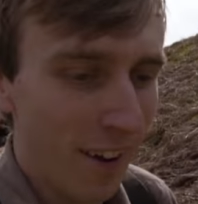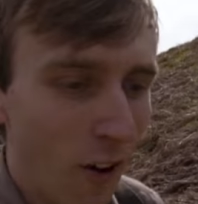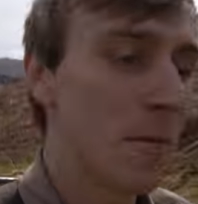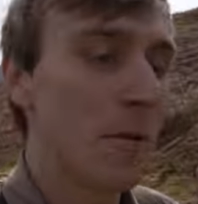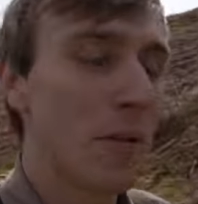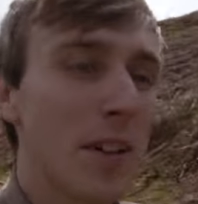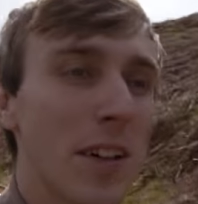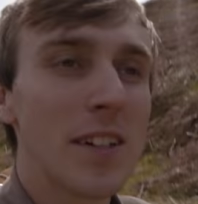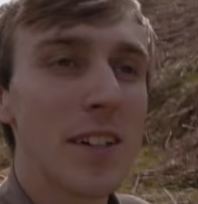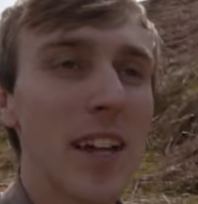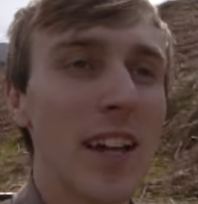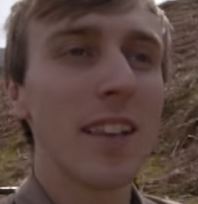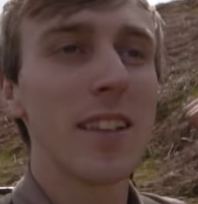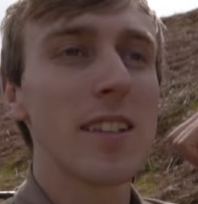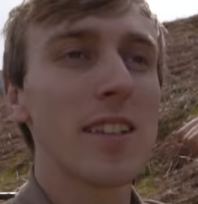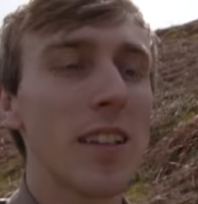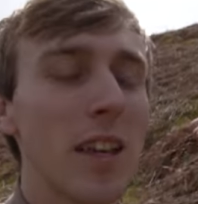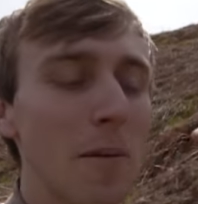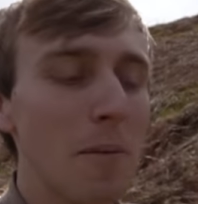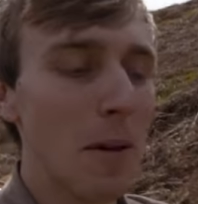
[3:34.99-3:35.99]
But we can take the
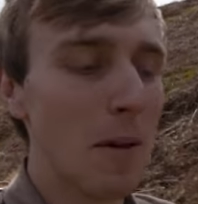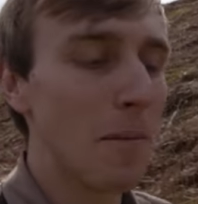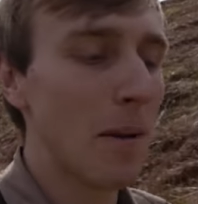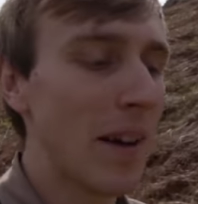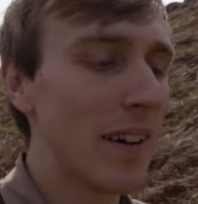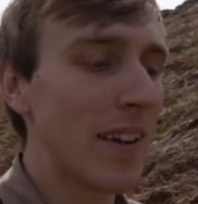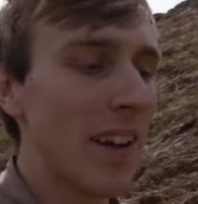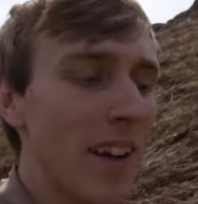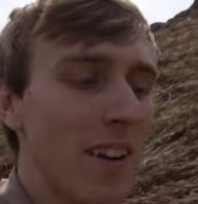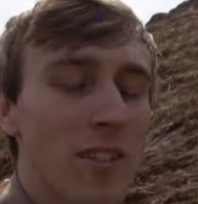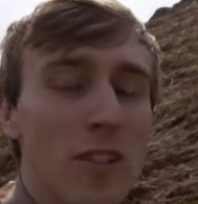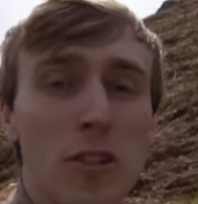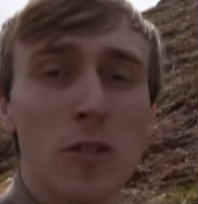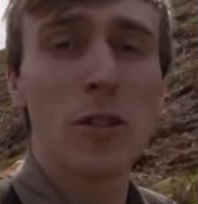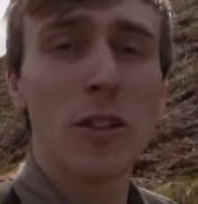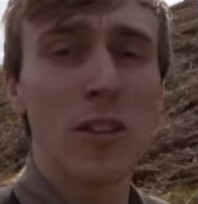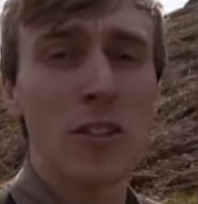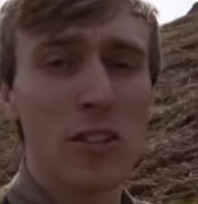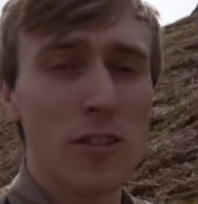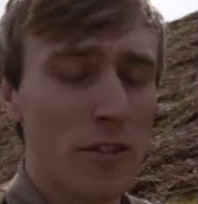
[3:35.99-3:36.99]
steep bit back down because
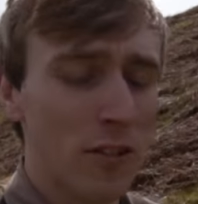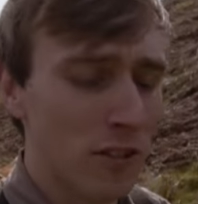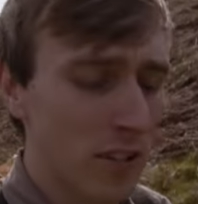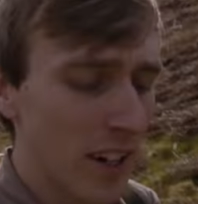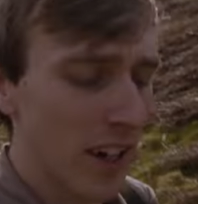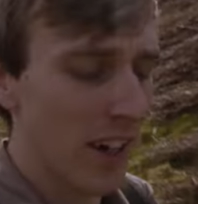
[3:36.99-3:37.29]
we can just fall